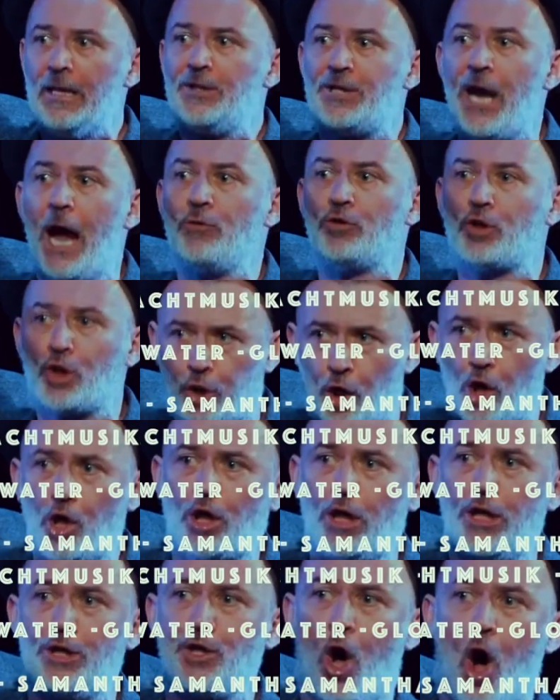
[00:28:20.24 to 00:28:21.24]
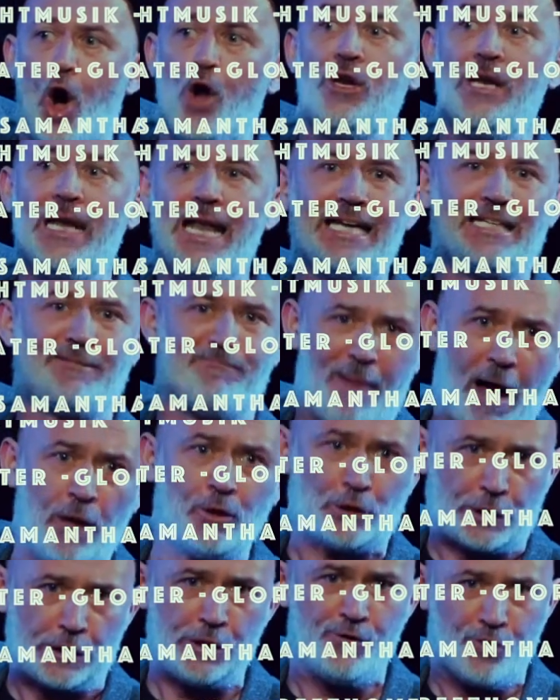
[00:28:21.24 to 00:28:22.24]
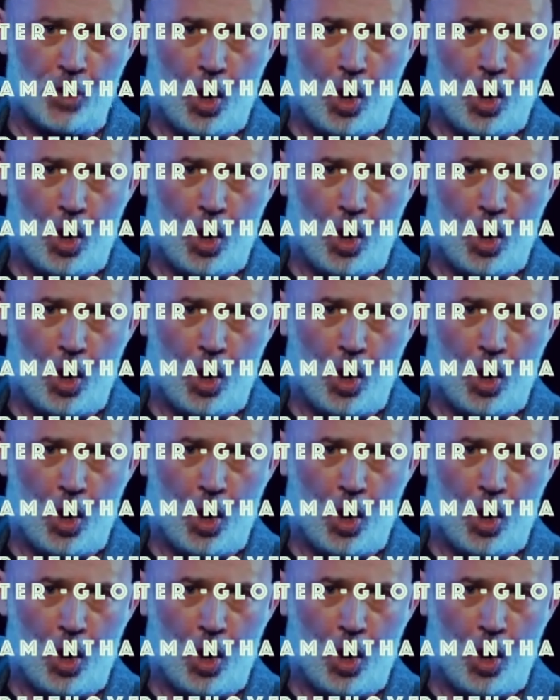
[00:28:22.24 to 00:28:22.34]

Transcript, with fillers: down crooked, unlit mountain